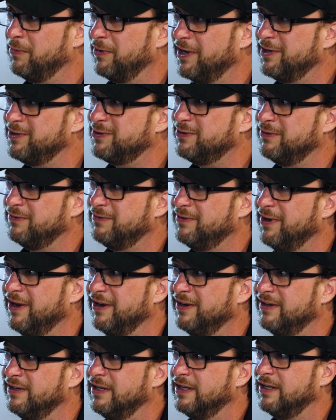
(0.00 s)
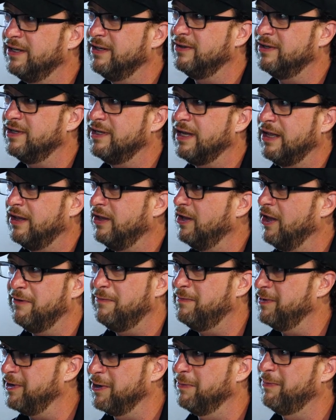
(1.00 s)
blessed to have done. And I
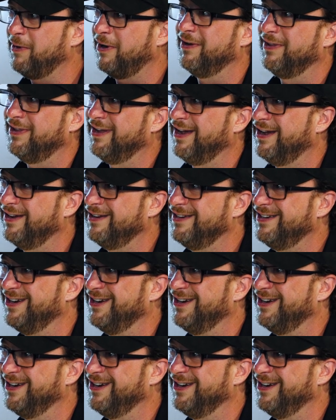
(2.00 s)
love being a part of that,